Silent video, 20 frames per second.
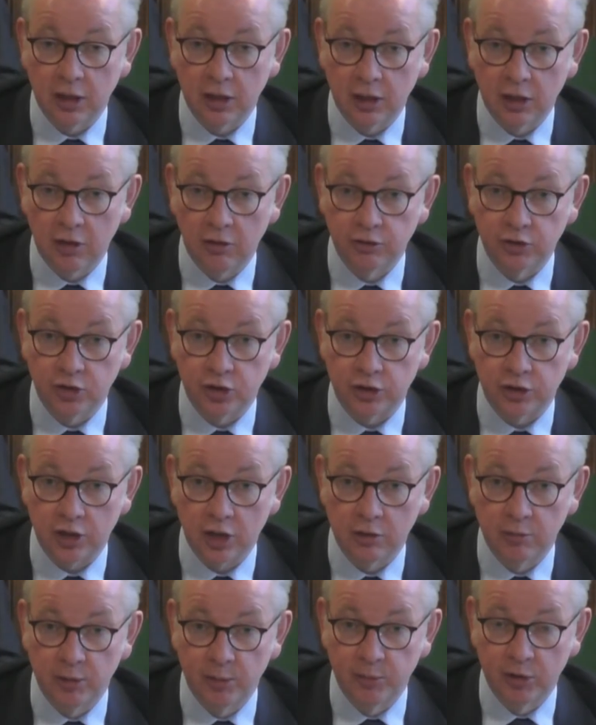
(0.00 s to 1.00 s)
conscious. I
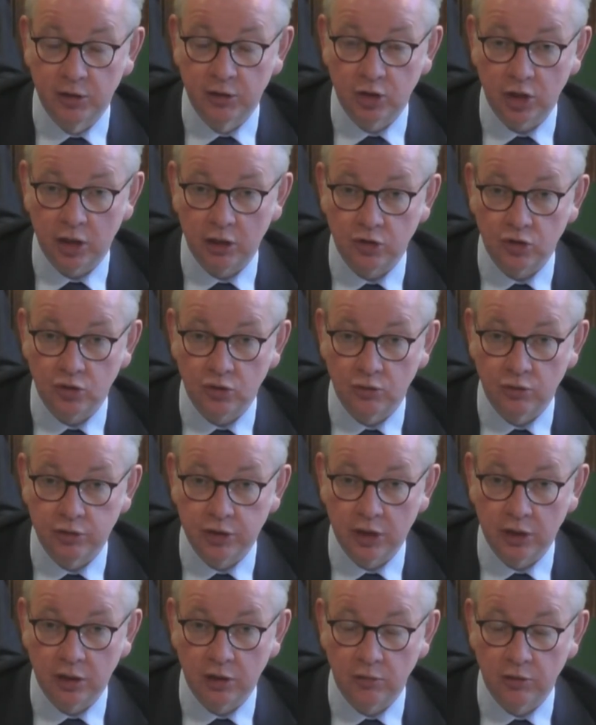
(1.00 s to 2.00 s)
remember Jack Straw
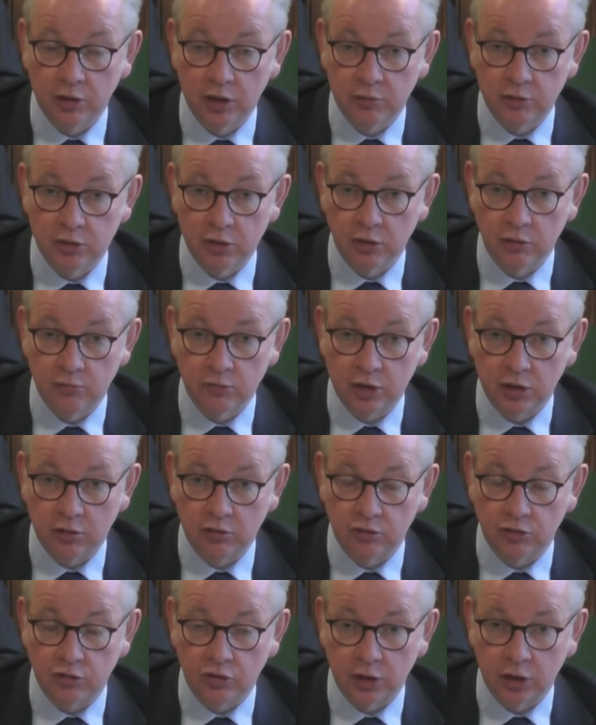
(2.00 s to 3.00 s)
saying that when he was Home
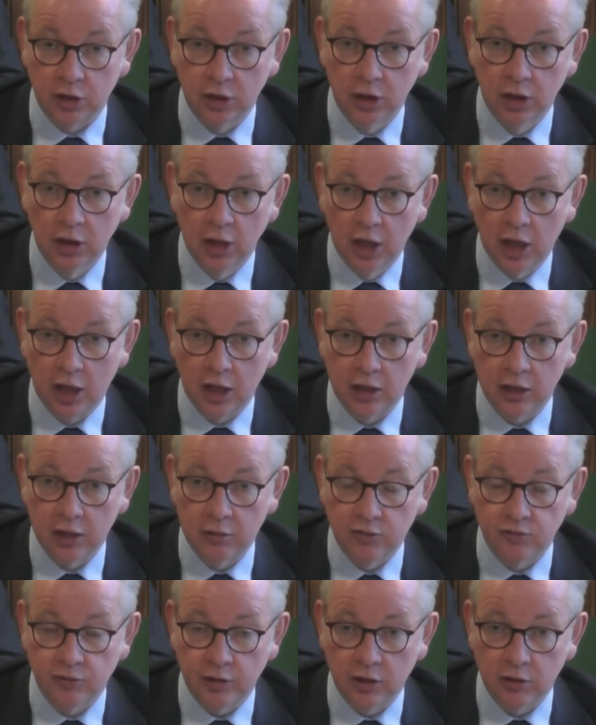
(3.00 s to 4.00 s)
Secretary, he was
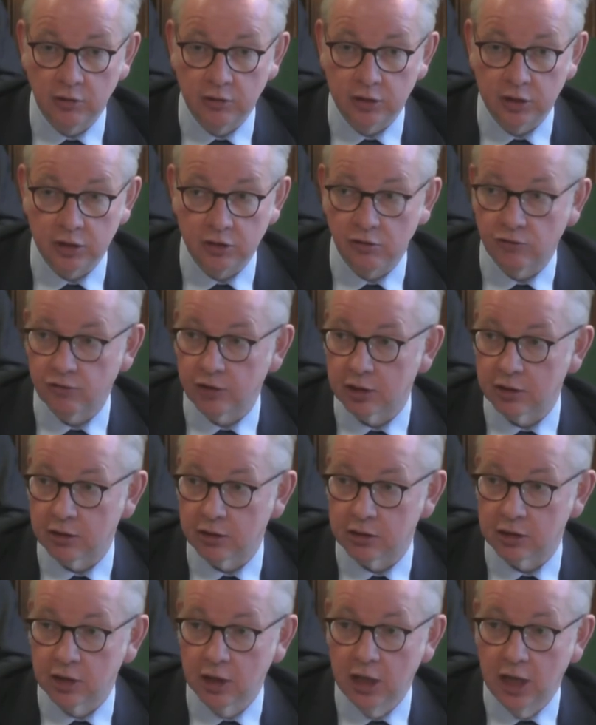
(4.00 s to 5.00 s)
very conscious of the fact
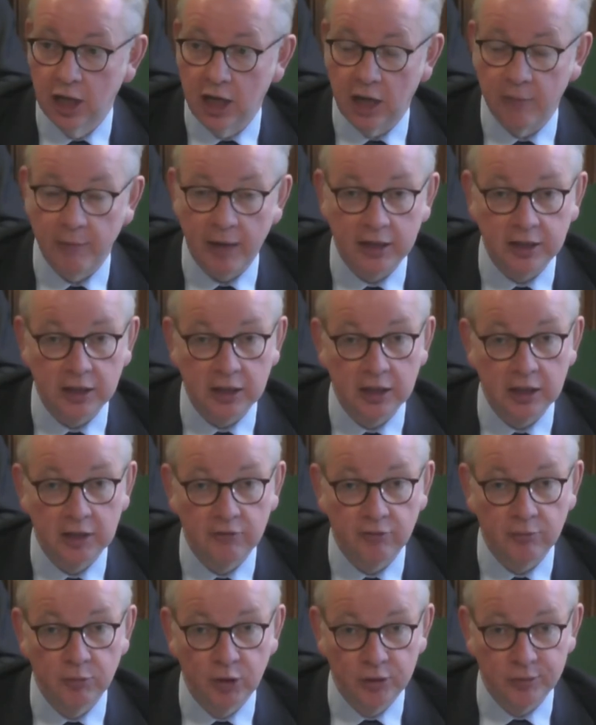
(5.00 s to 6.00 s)
that at any given
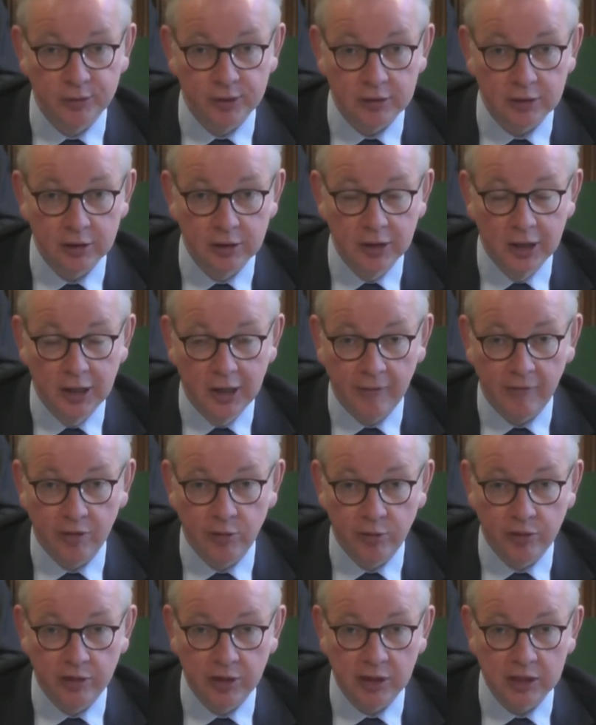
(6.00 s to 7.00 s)
moment there were
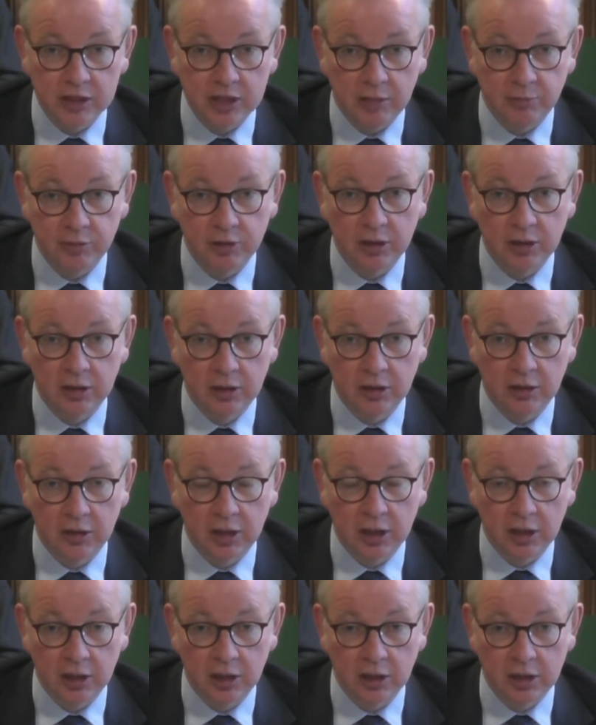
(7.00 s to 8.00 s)
things happening
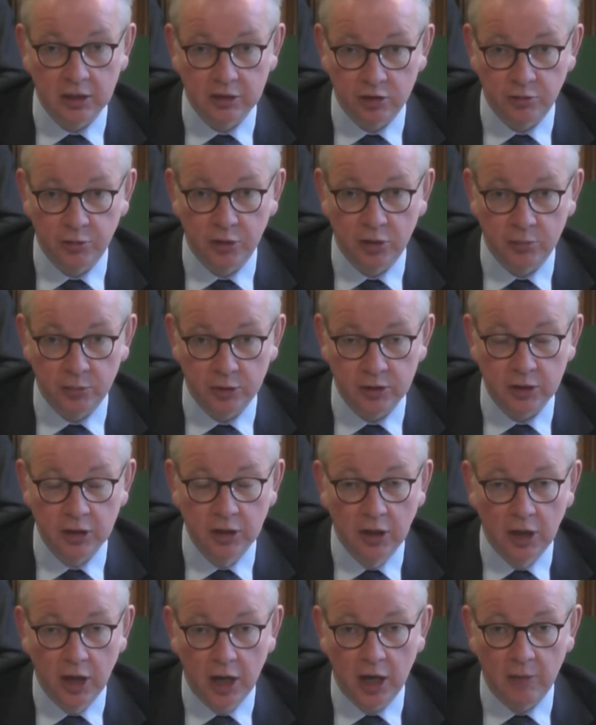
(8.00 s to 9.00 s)
in his department
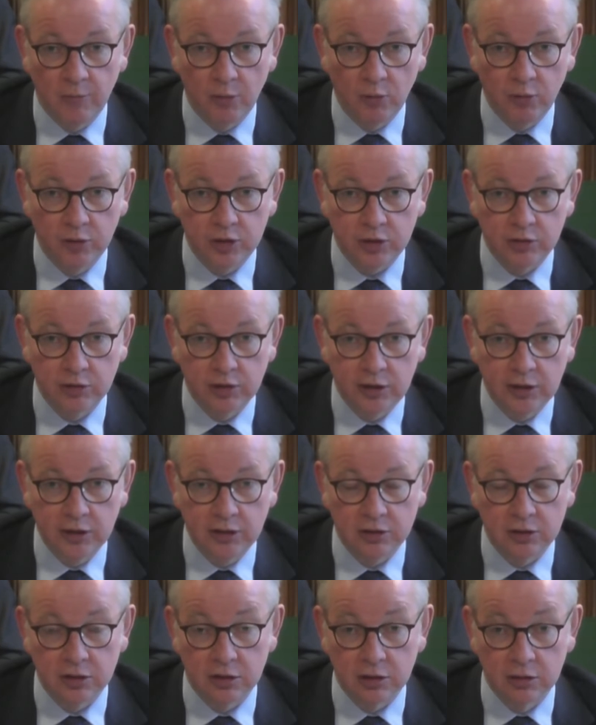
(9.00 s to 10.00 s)
which could lead
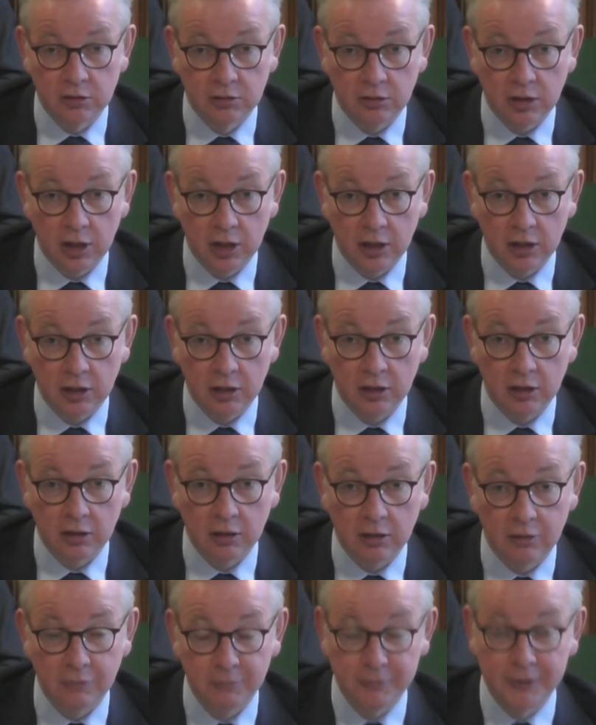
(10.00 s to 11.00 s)

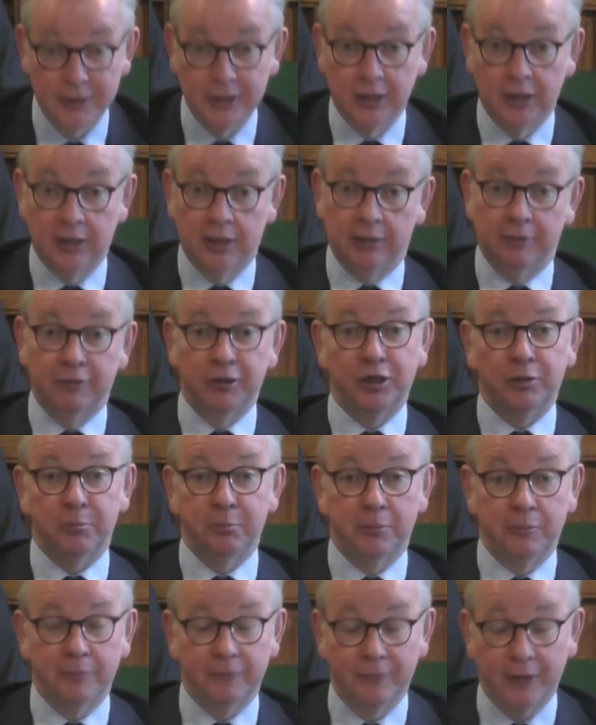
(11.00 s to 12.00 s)
to
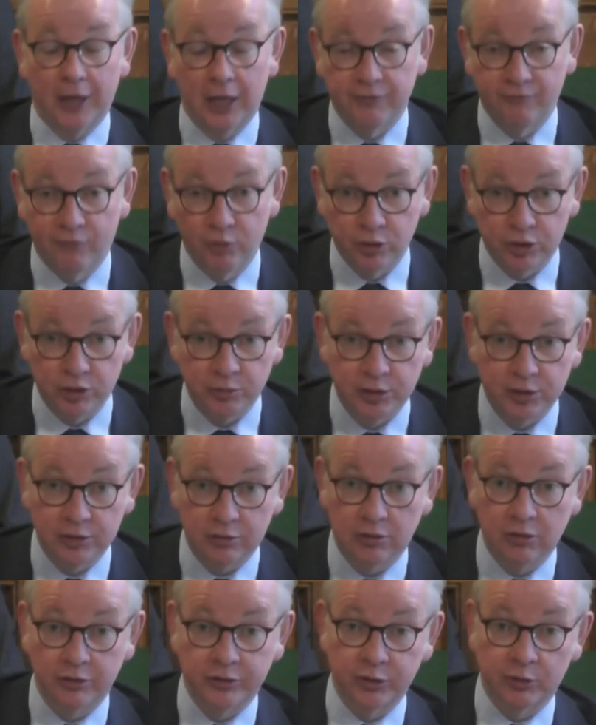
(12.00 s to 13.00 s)
unfortunate political
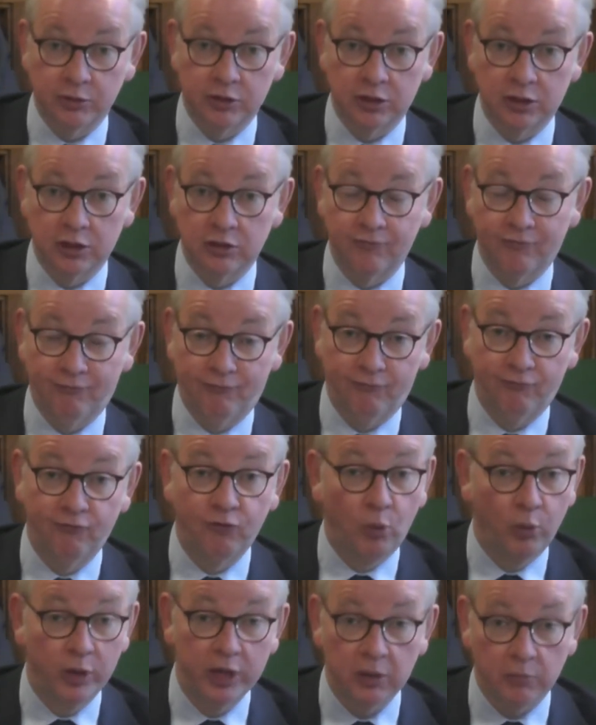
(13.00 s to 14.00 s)
consequences
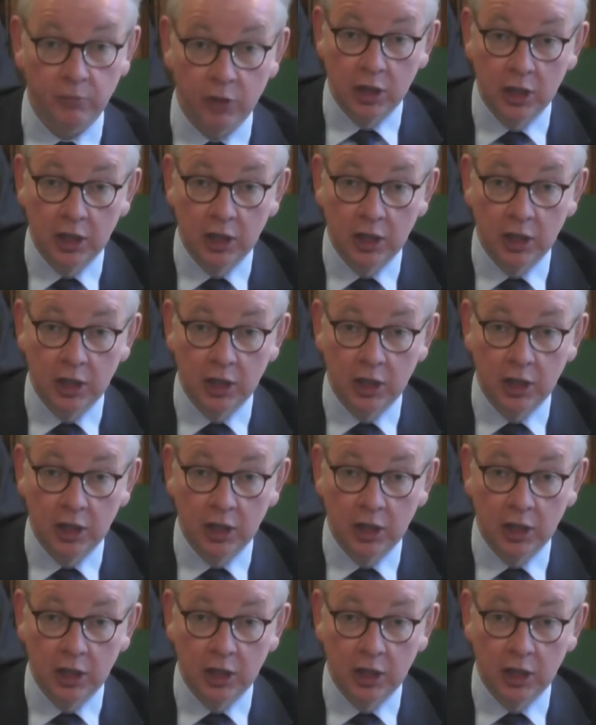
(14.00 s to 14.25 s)
for him.